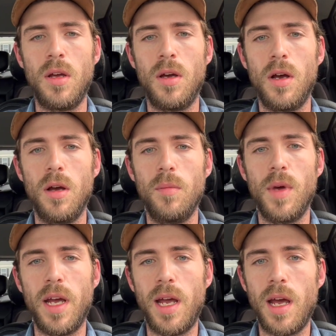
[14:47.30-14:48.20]

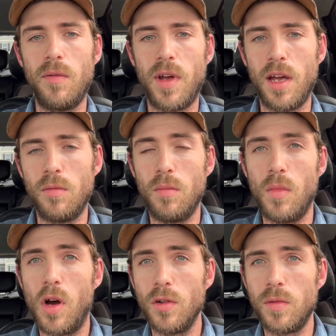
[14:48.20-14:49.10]
I have had
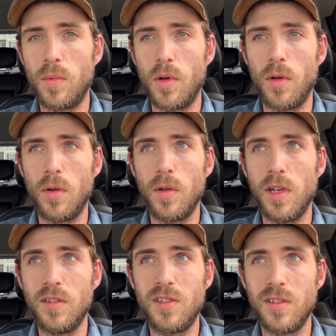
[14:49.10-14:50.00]
multiple
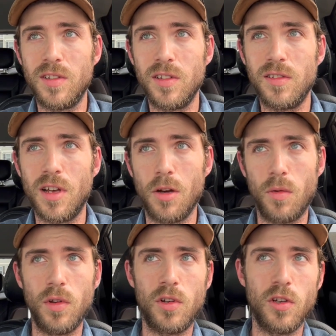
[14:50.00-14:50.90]
instances now
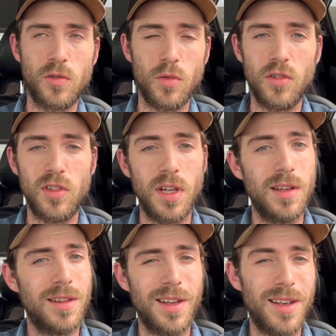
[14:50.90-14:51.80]
where the customer said
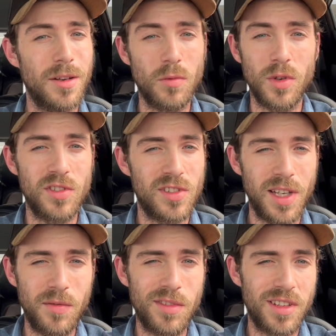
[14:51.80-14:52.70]
that they didn't
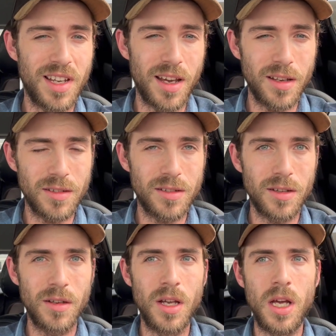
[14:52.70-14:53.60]
receive the text.
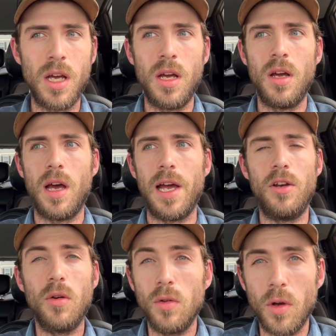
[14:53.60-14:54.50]
I
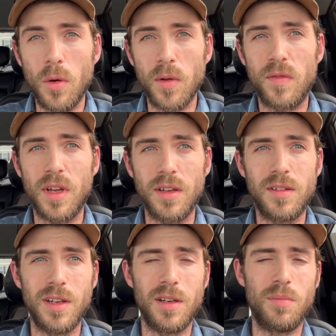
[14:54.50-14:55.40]
don't know if that's
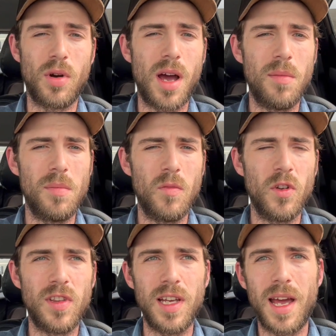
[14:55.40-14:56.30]
like a problem
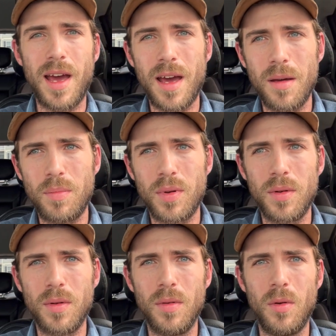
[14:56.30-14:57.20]
with the app
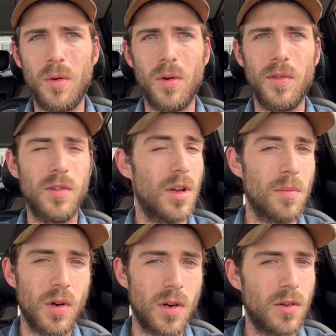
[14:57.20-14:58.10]
or the
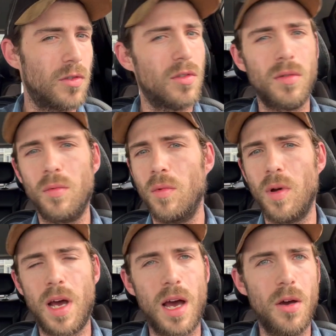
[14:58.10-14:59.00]
numbers or
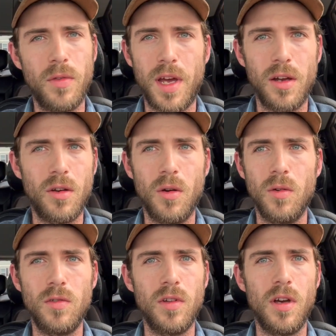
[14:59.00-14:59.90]
how that goes.